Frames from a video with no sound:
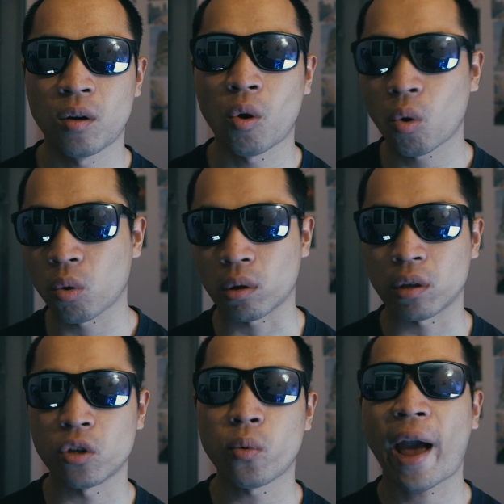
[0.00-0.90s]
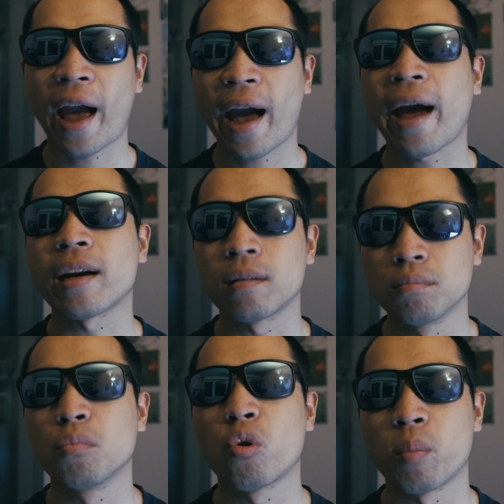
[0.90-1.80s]
or you add
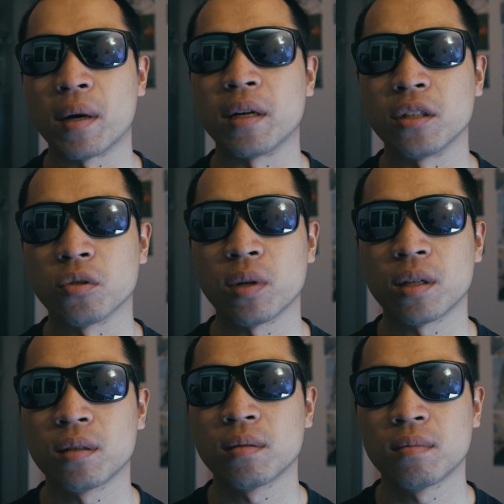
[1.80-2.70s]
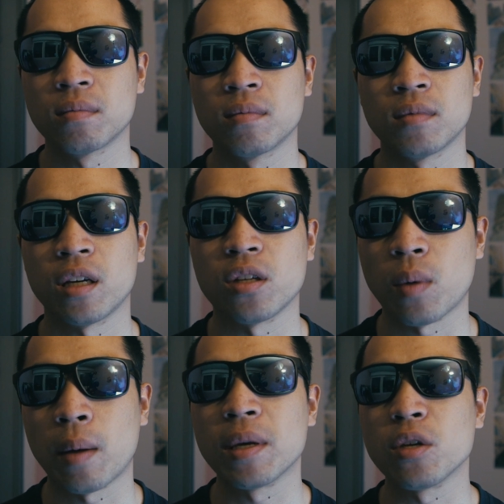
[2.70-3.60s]
more money to it.
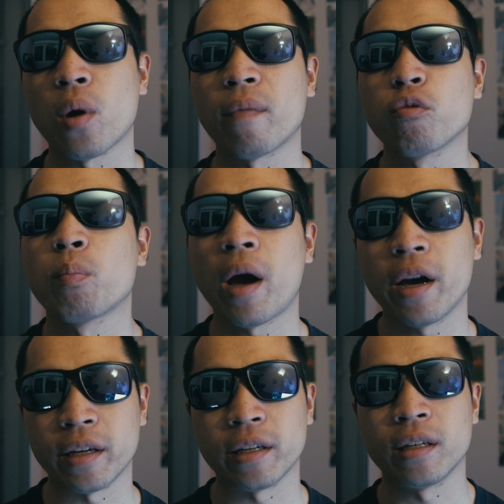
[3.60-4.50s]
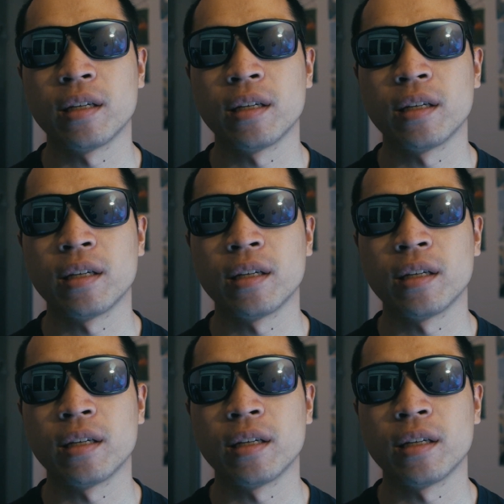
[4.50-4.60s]
I mean, you have to pay